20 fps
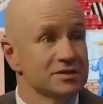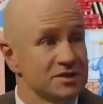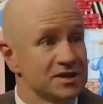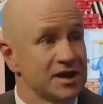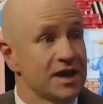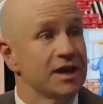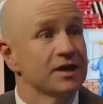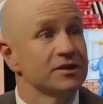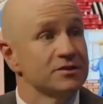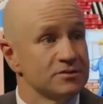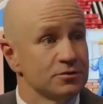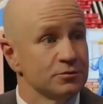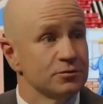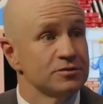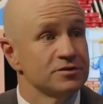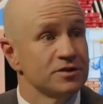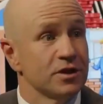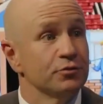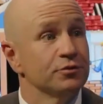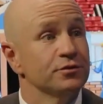scared as a
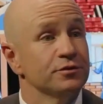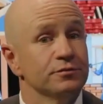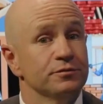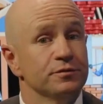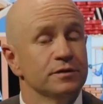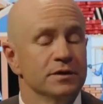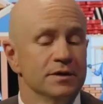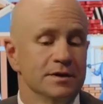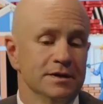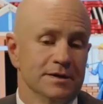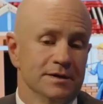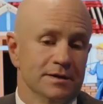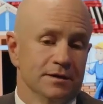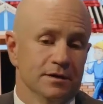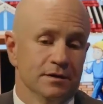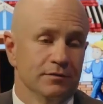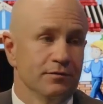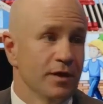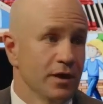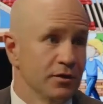result of
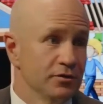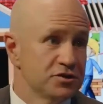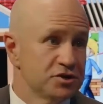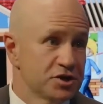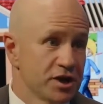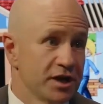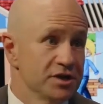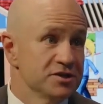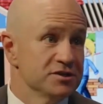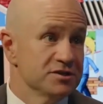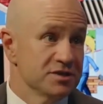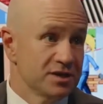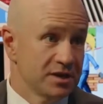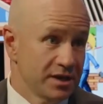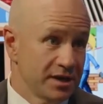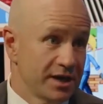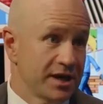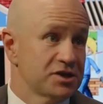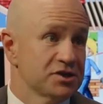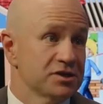those changes
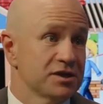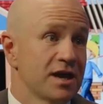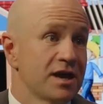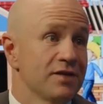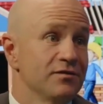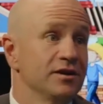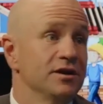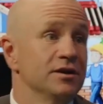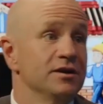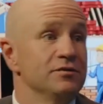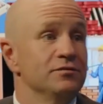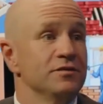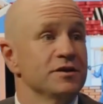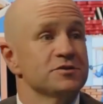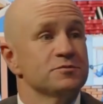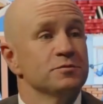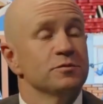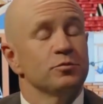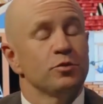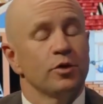and actually having an
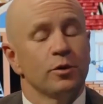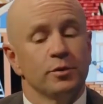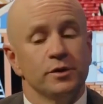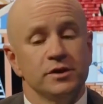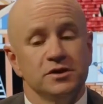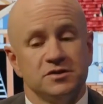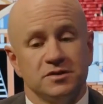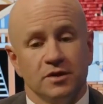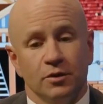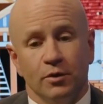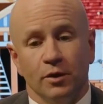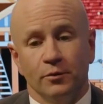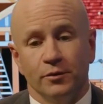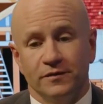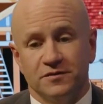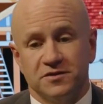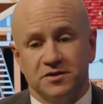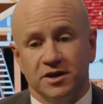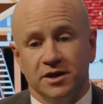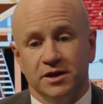investment property. So what
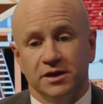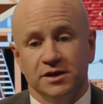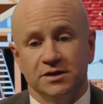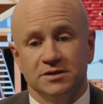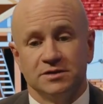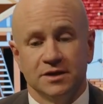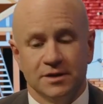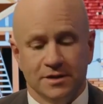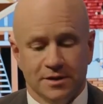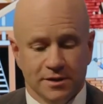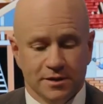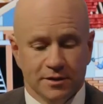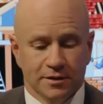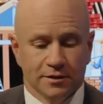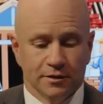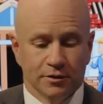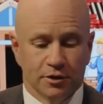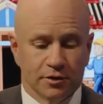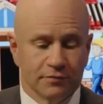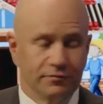we've seen is
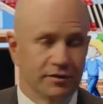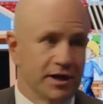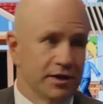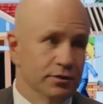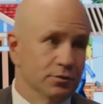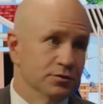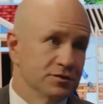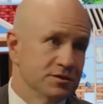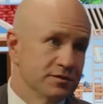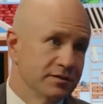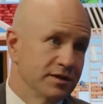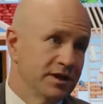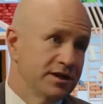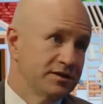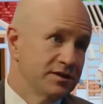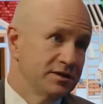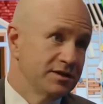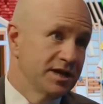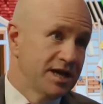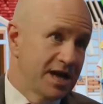a lot of landlords have
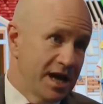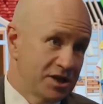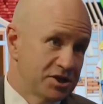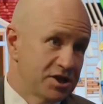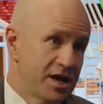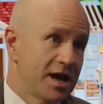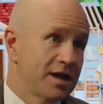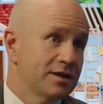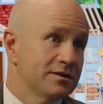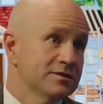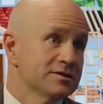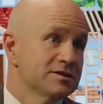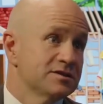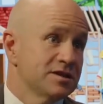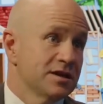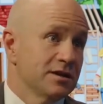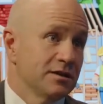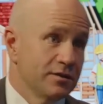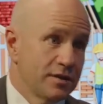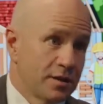elected to cash out to
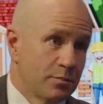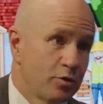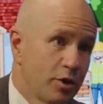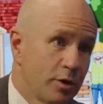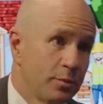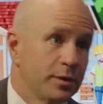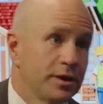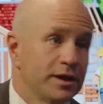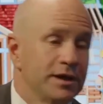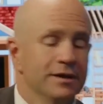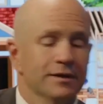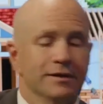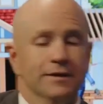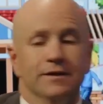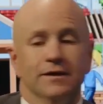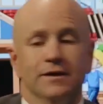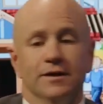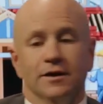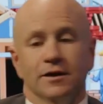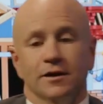sell their property.
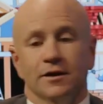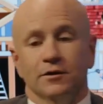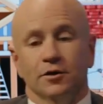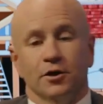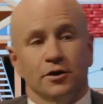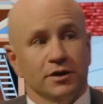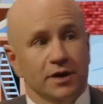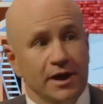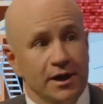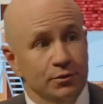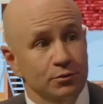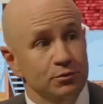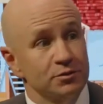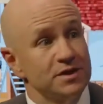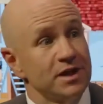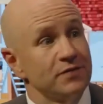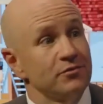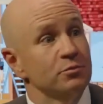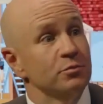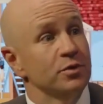A lot of landlords
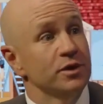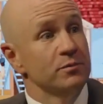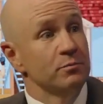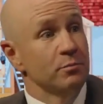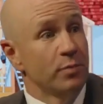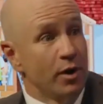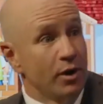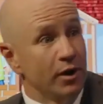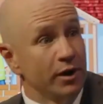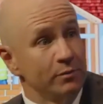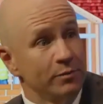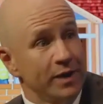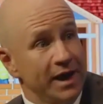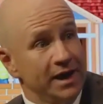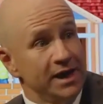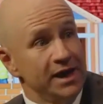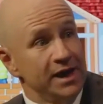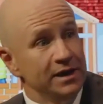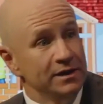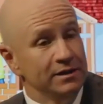haven't been buying
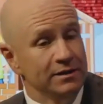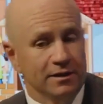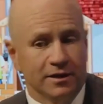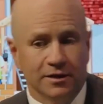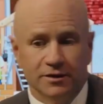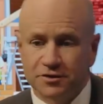back in, and